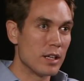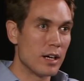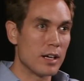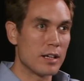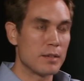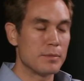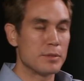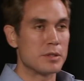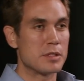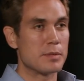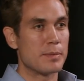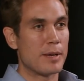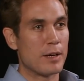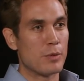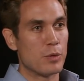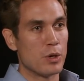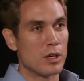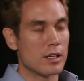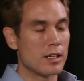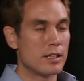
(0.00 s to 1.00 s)
arguments about
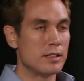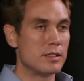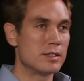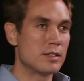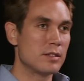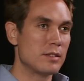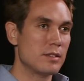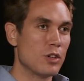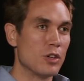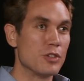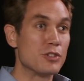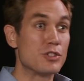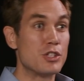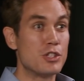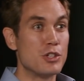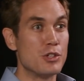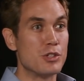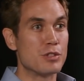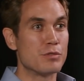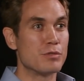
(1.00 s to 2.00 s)
what
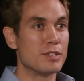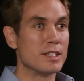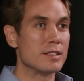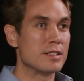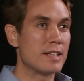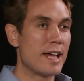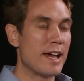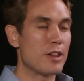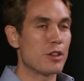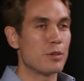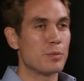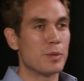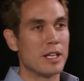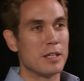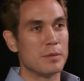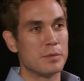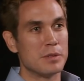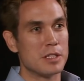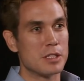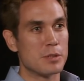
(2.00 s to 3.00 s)
constitutes a real death and
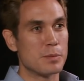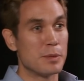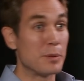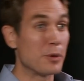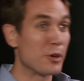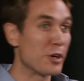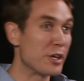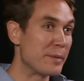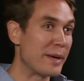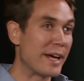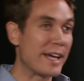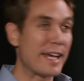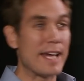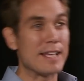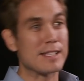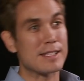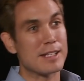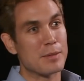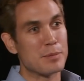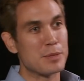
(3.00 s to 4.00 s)
whether we should be worried about
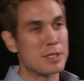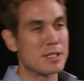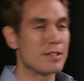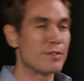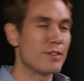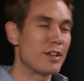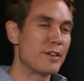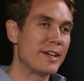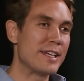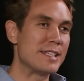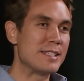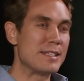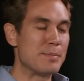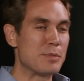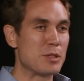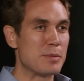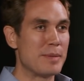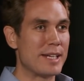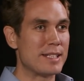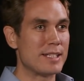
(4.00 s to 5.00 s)
case numbers if they're
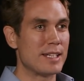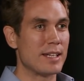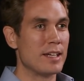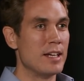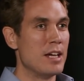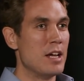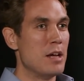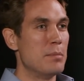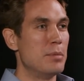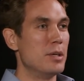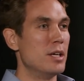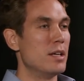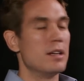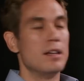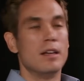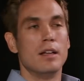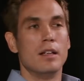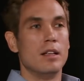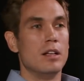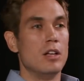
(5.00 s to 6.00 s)
asymptomatic, but
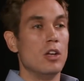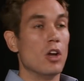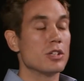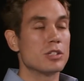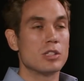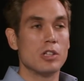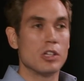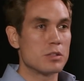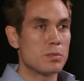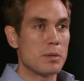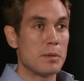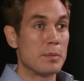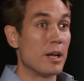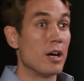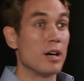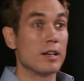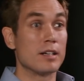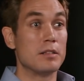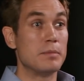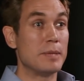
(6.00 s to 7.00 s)
lots and lots of people
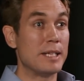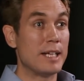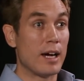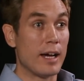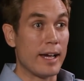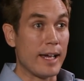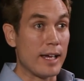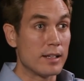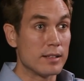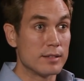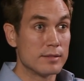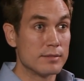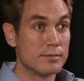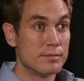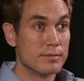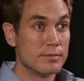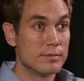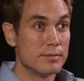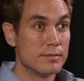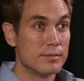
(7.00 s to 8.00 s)
aren't going to be dying.
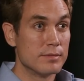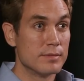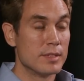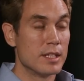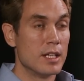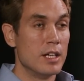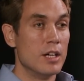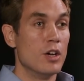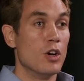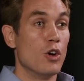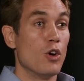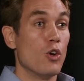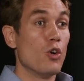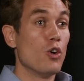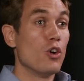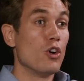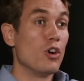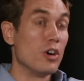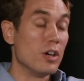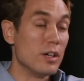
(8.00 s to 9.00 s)

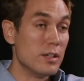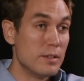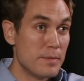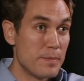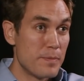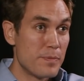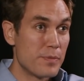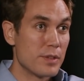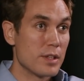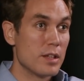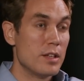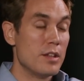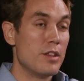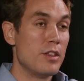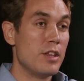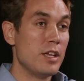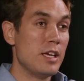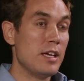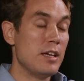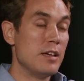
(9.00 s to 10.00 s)
Or
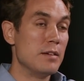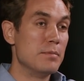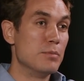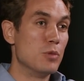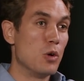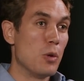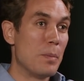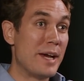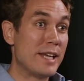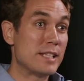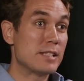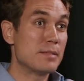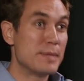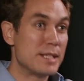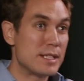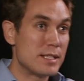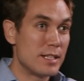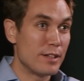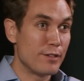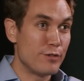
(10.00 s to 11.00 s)
the more
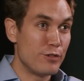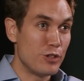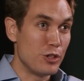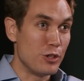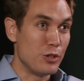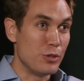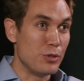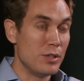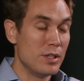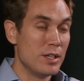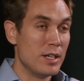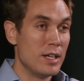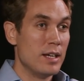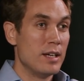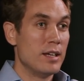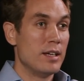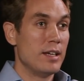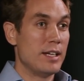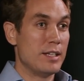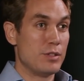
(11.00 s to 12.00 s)
pessimistic view
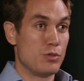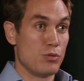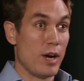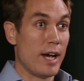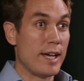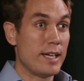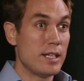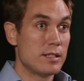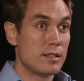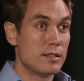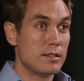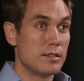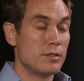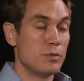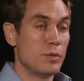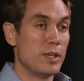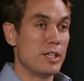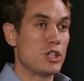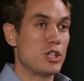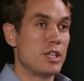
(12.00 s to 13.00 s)
is right,
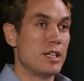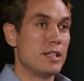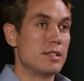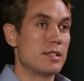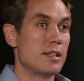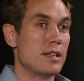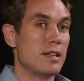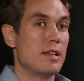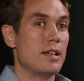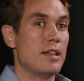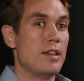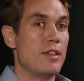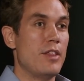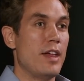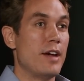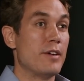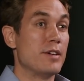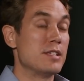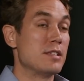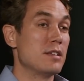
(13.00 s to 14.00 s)
which is
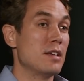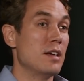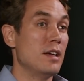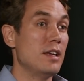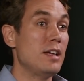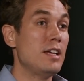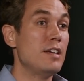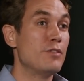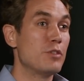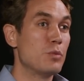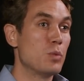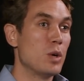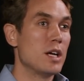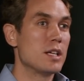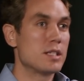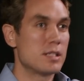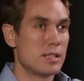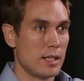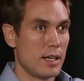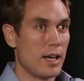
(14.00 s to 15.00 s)
there is even
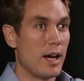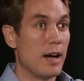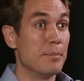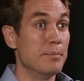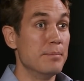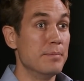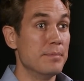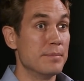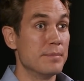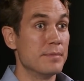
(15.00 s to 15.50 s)
worse to come.